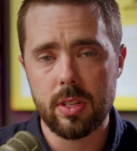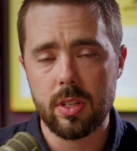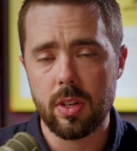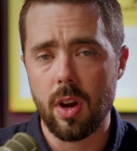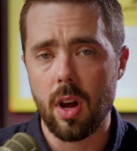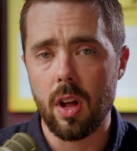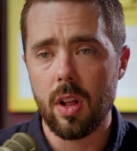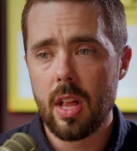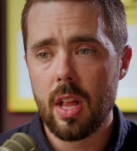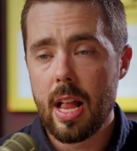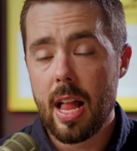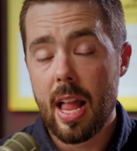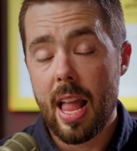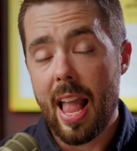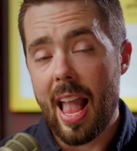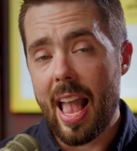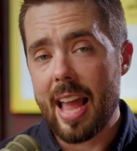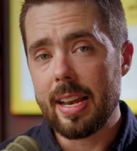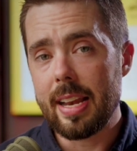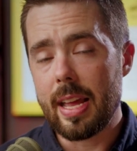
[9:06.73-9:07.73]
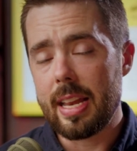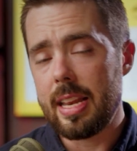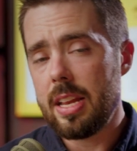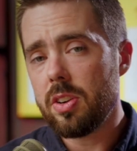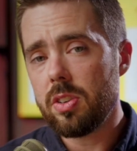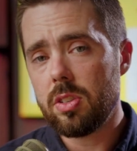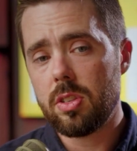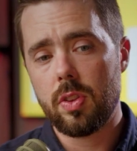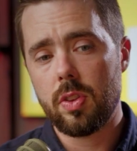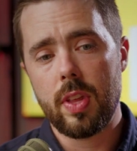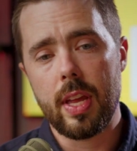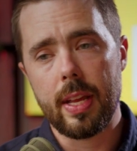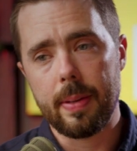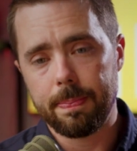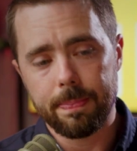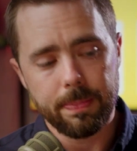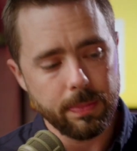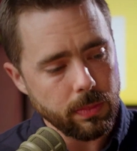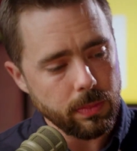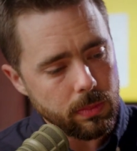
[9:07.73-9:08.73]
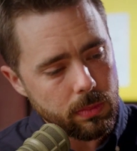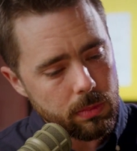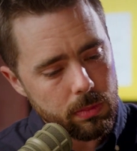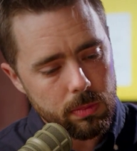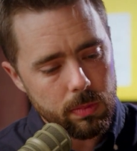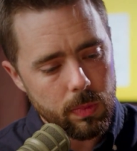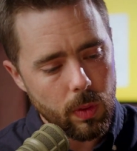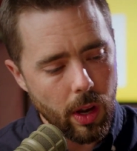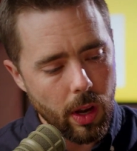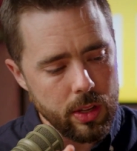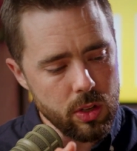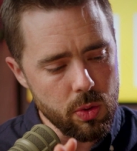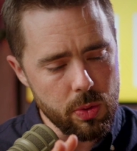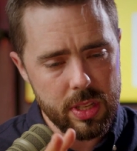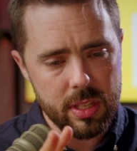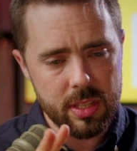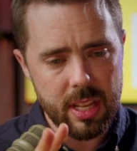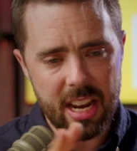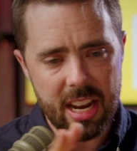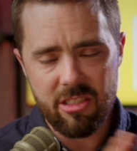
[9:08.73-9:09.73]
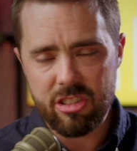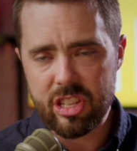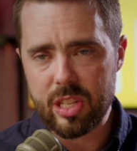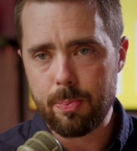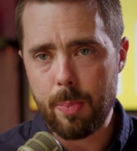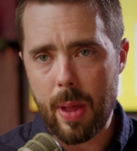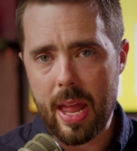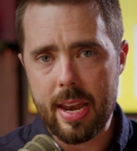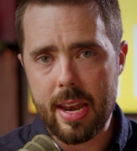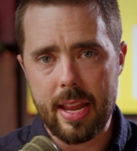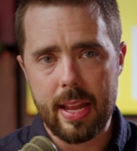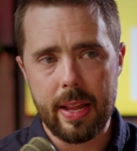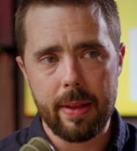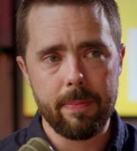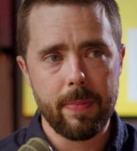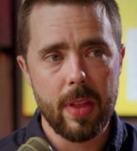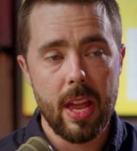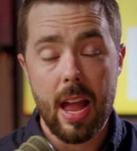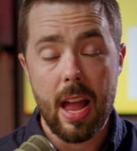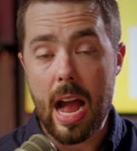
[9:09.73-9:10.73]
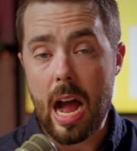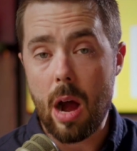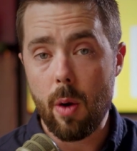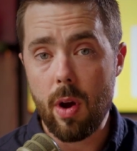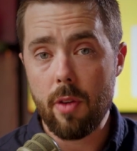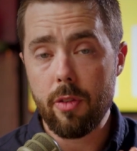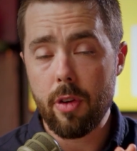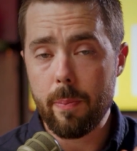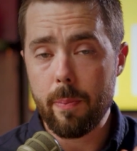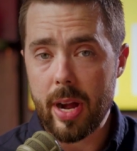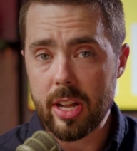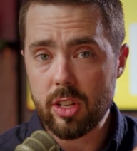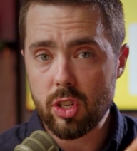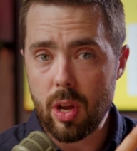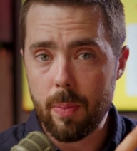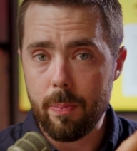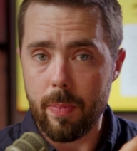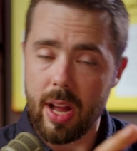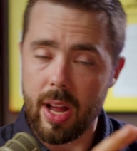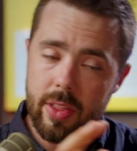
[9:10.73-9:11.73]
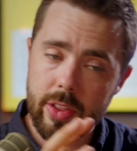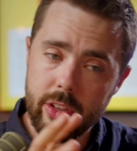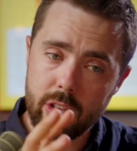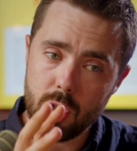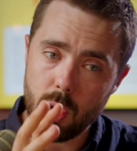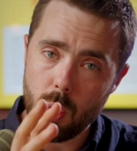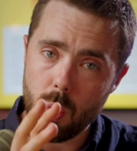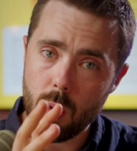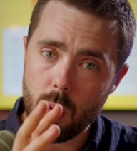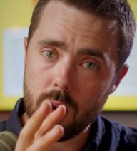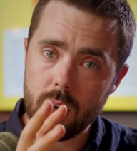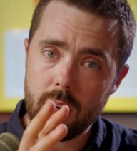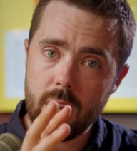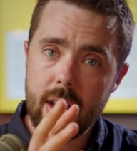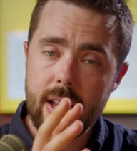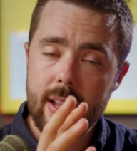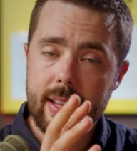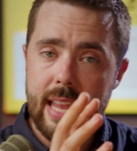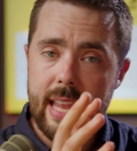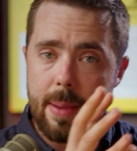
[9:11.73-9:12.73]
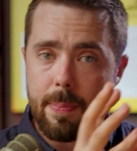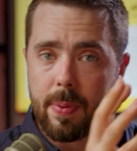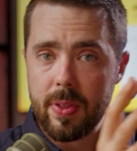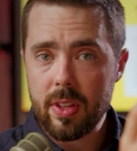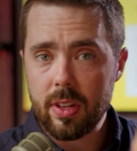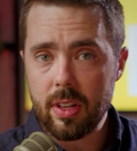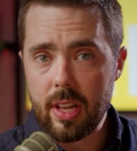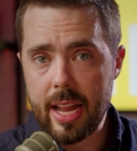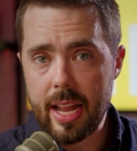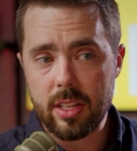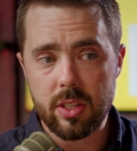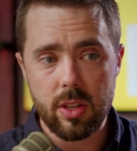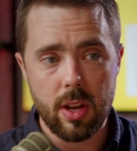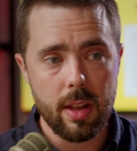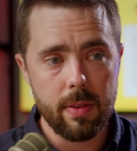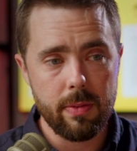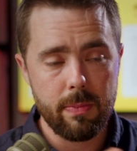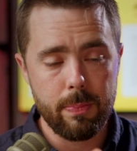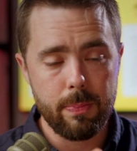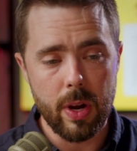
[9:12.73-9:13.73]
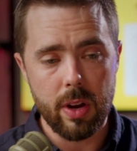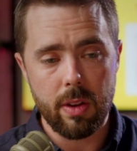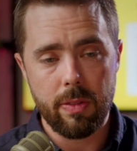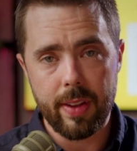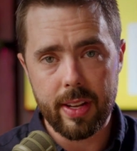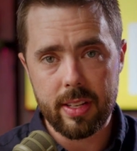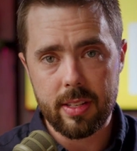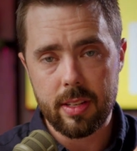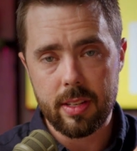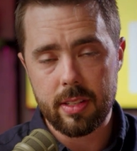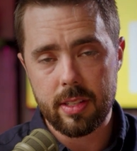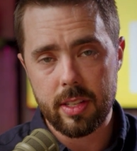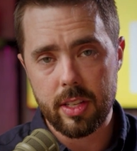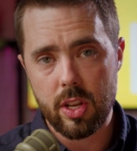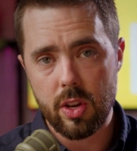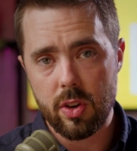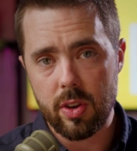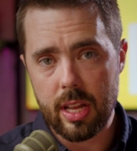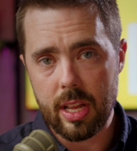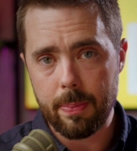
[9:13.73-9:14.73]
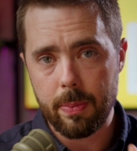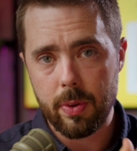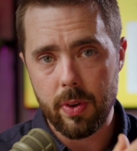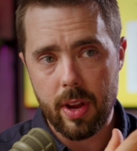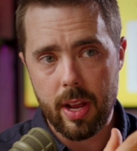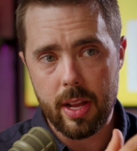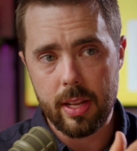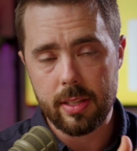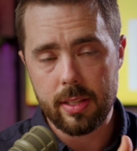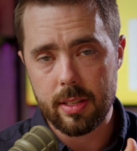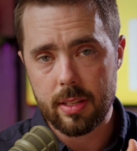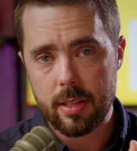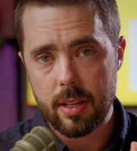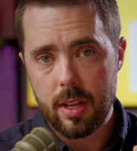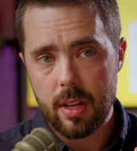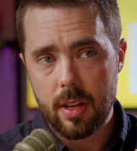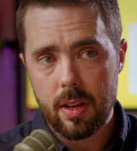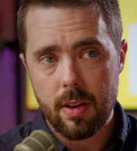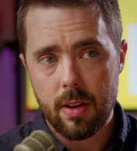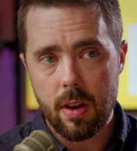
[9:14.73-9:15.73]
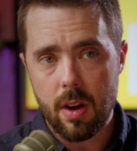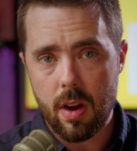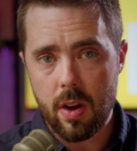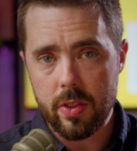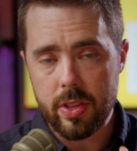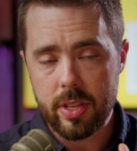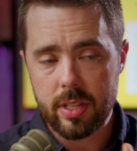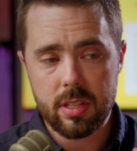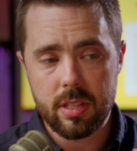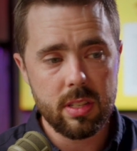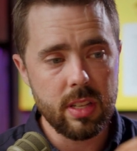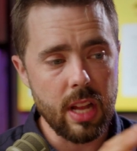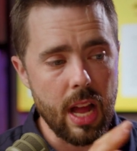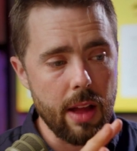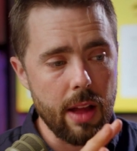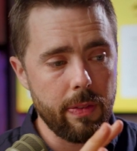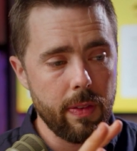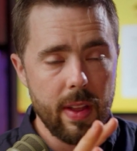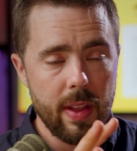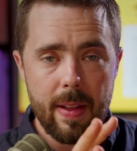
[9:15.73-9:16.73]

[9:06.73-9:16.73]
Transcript: at all. And here's the thing. So instead of spending however much a month toward keeping the lights on, bug fixes, security upgrades, all this stuff